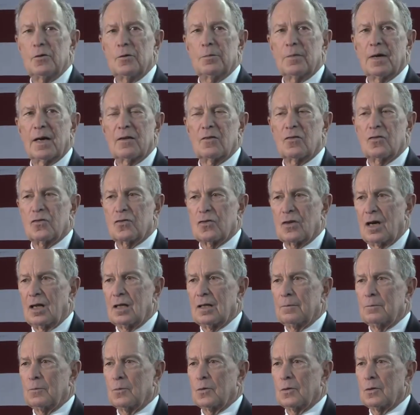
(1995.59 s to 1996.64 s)
you my
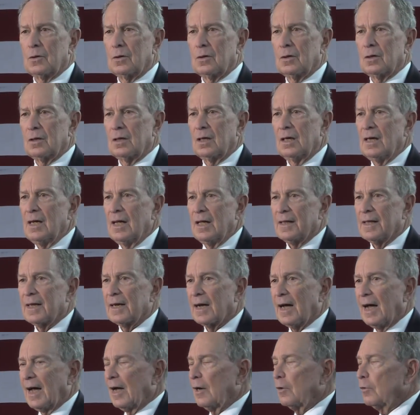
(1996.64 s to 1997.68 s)
solemn word
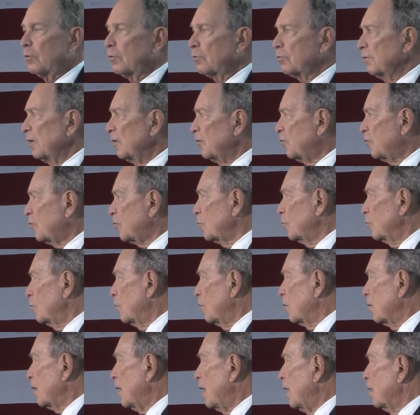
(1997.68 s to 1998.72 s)
that I will
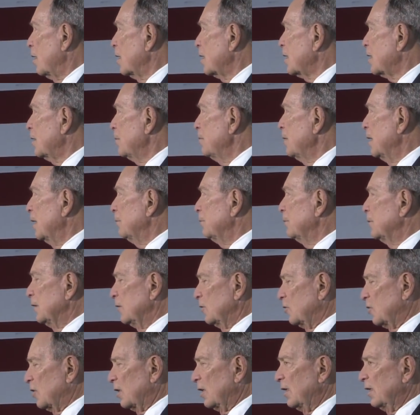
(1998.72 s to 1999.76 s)
restore our
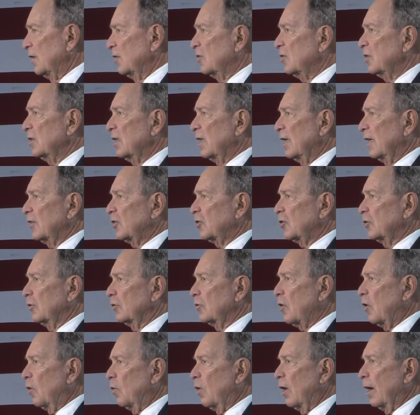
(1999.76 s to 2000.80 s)
commitment to
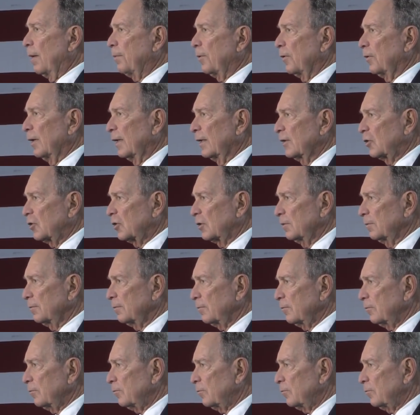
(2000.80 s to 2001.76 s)
international cooperation.